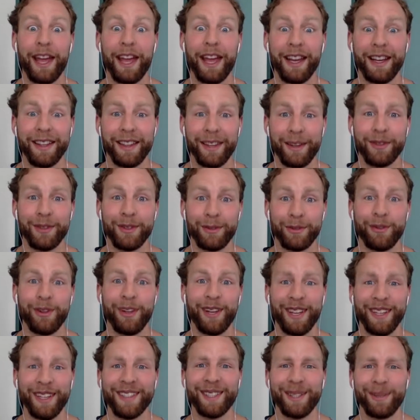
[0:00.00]
that was their
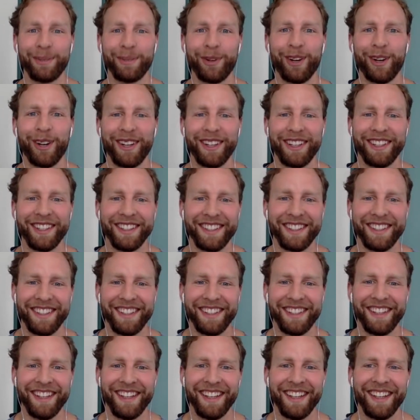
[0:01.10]
flagship product. Really? And
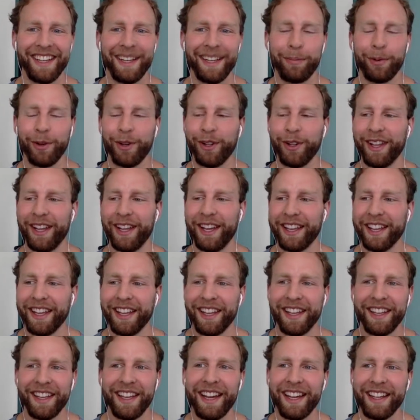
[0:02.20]
he put like
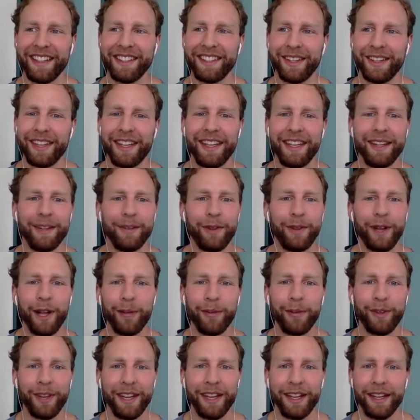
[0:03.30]
so like he developed it, and
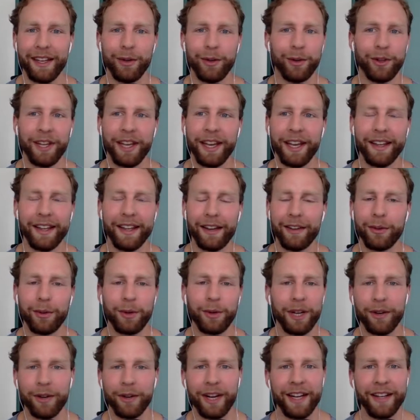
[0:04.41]
he only had like
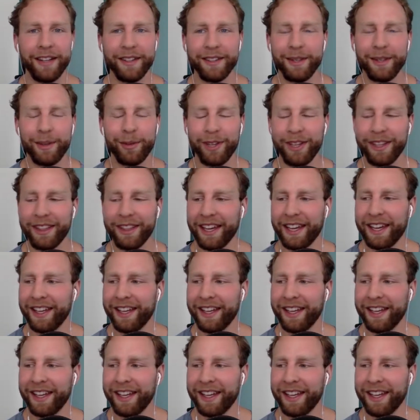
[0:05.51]
$20,000 or something like that,